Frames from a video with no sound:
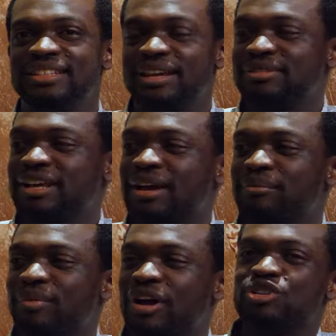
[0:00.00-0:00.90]
same
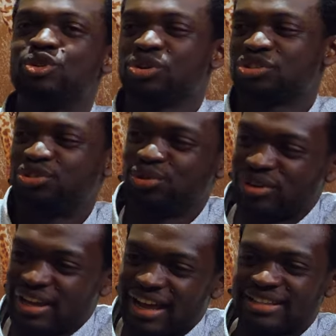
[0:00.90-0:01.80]
time, yours
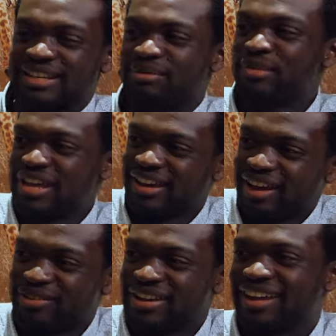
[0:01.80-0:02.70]
truly, as in me,
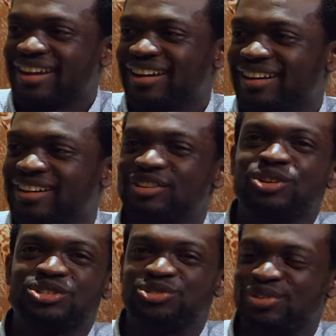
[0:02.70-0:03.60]
Harri Kay.
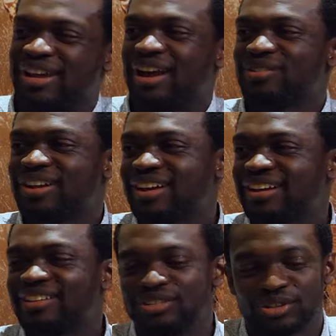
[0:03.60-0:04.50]
Yours truly, Harri
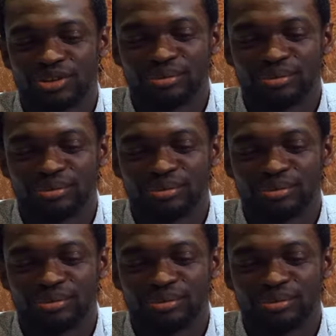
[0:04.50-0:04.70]
Kay. So.